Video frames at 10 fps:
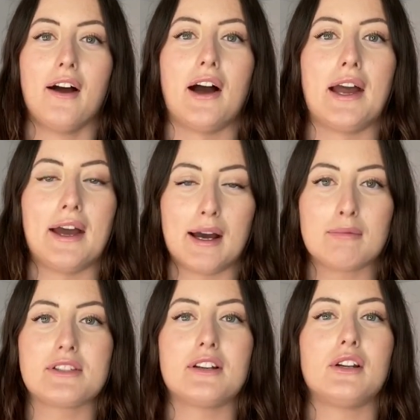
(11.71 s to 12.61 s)
I
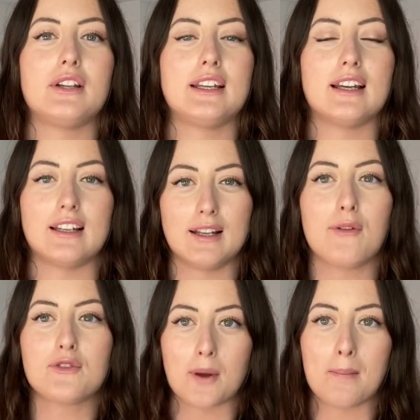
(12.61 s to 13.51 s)
absolutely
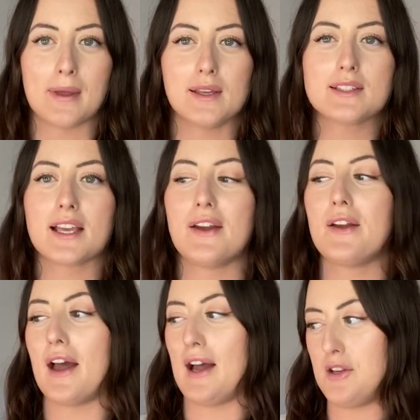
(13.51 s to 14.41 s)
love jumpers,
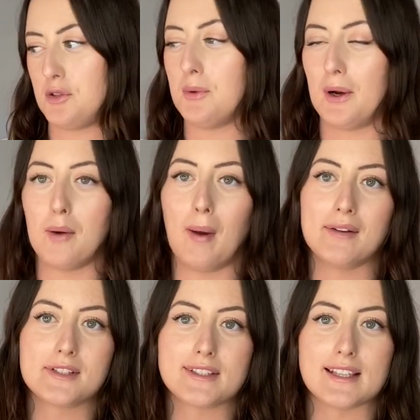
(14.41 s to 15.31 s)
as you are
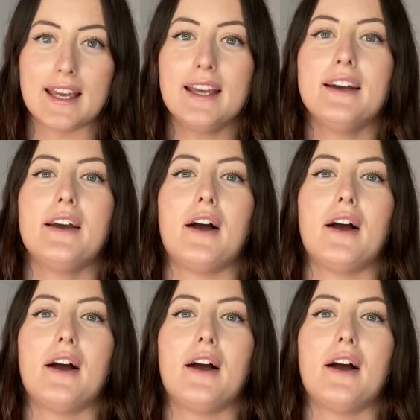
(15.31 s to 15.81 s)
about to see.